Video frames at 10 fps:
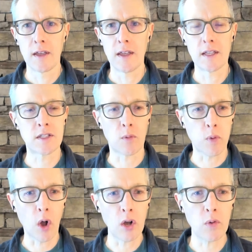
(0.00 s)
It's the
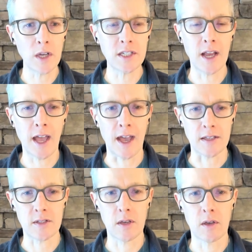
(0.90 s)
wrong question to
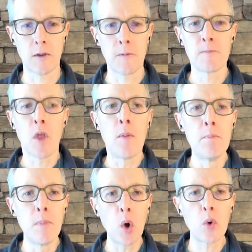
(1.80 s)
ask.
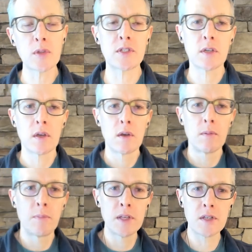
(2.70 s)
Most
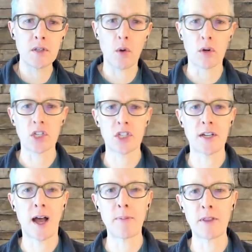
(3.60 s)
business owners
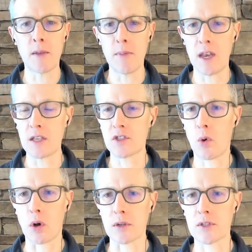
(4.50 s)
stop at the immediate
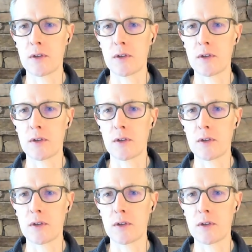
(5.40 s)
source.